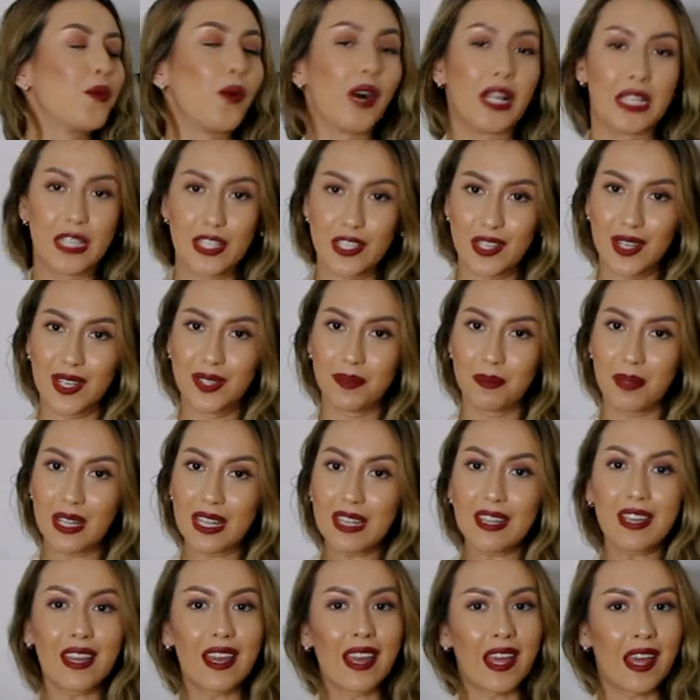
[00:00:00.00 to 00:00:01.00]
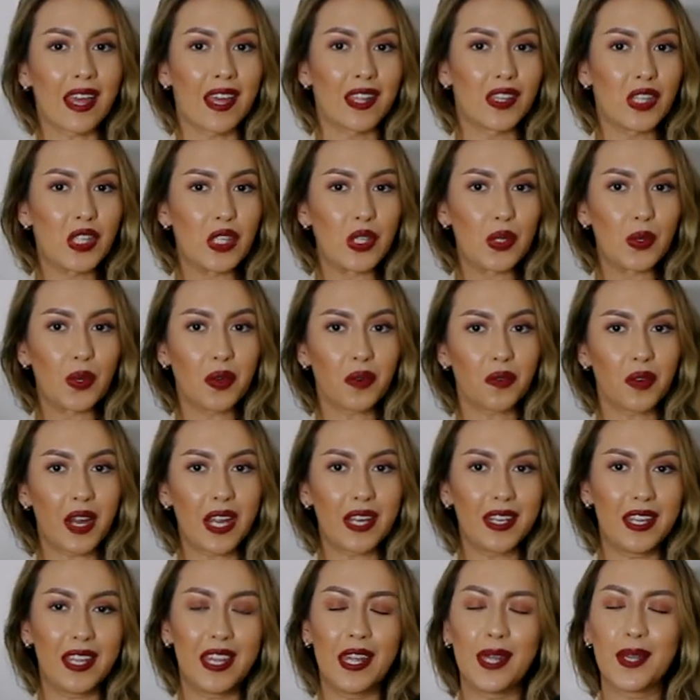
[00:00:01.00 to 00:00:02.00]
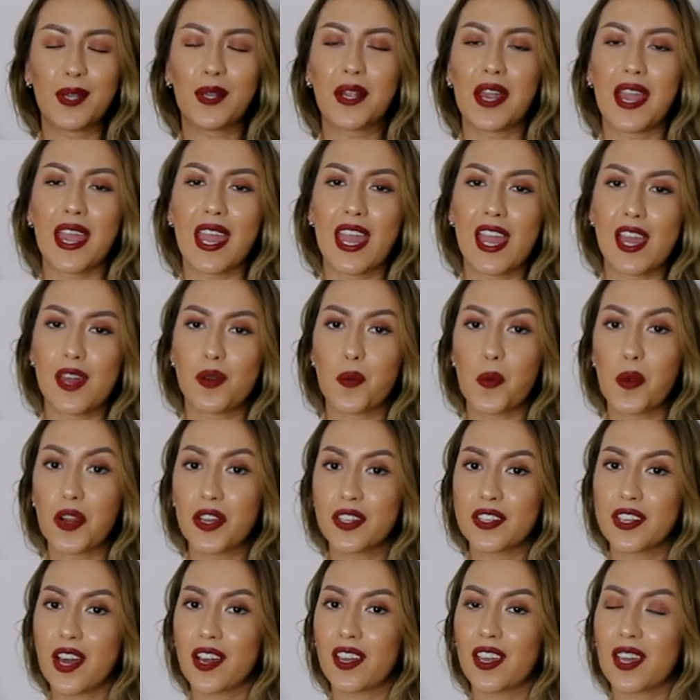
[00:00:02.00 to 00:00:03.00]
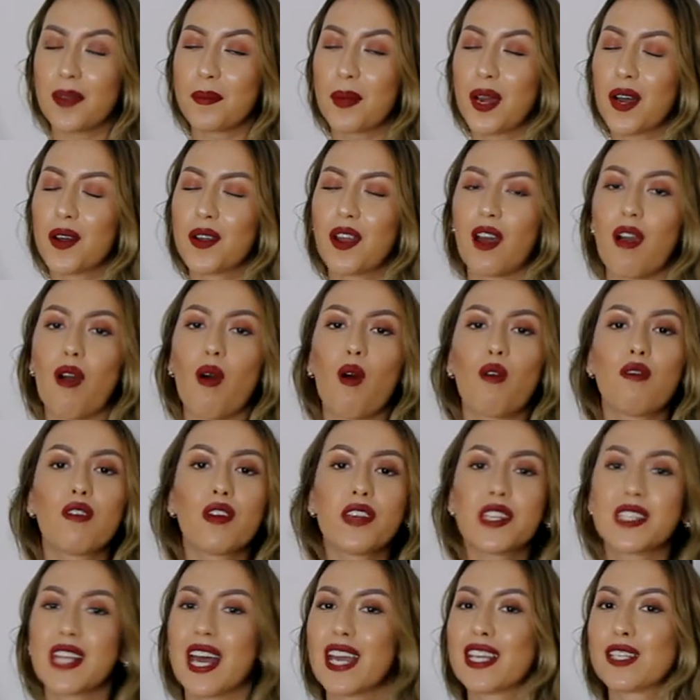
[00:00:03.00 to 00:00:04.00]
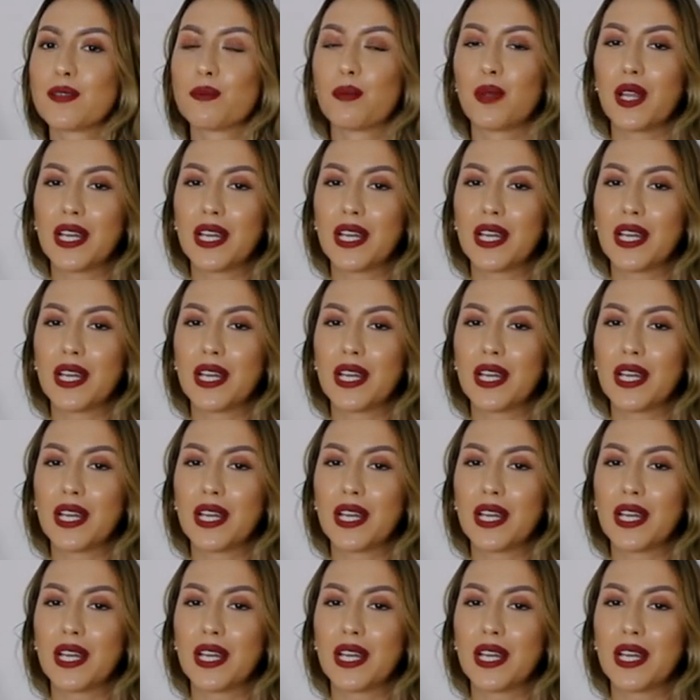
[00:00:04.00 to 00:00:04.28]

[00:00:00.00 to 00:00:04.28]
One is on me and two are right here and we're talking about oversized